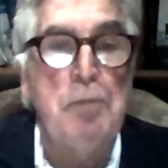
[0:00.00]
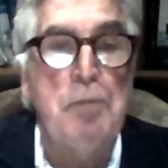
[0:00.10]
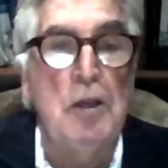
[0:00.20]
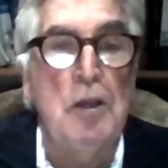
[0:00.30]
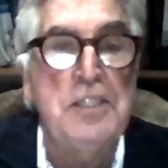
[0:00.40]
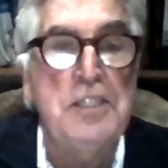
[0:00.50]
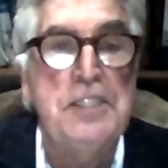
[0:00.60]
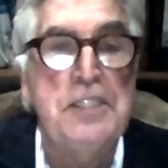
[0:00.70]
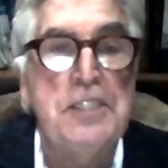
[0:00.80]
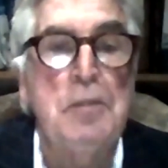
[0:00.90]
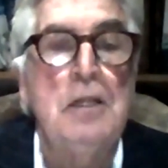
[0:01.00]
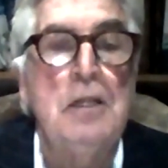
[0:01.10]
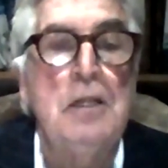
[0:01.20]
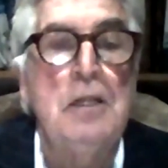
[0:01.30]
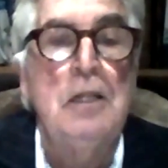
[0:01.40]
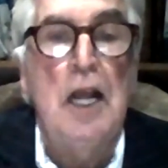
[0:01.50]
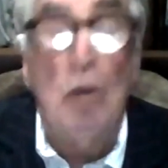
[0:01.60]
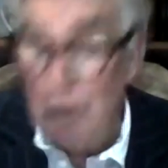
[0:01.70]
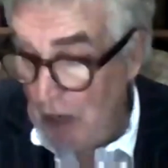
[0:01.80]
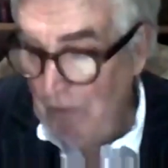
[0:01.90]
We know it's possible
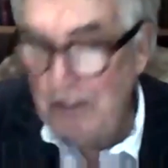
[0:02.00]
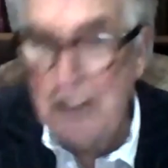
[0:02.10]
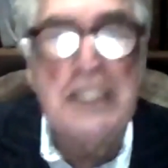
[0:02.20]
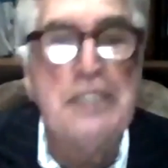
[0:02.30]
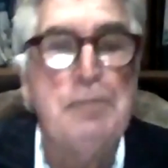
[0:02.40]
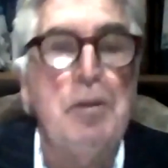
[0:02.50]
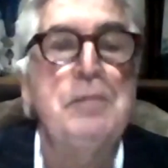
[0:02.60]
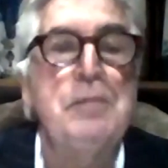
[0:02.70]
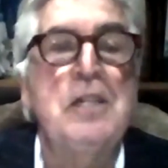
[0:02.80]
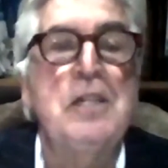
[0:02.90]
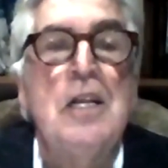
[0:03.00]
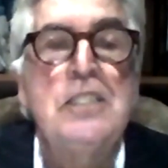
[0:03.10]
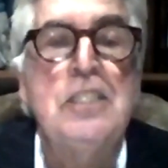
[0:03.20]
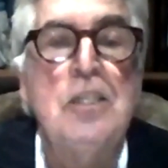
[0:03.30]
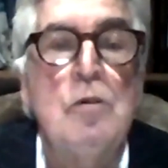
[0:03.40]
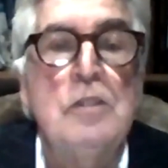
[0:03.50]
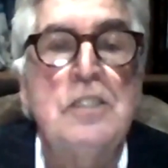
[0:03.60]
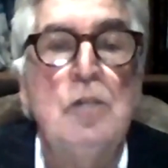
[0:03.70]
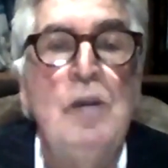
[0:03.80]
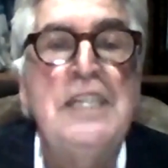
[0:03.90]
or we're confident it's possible
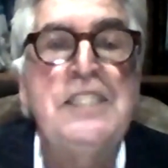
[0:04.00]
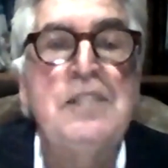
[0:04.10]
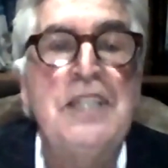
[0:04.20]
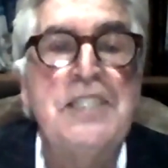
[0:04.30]
to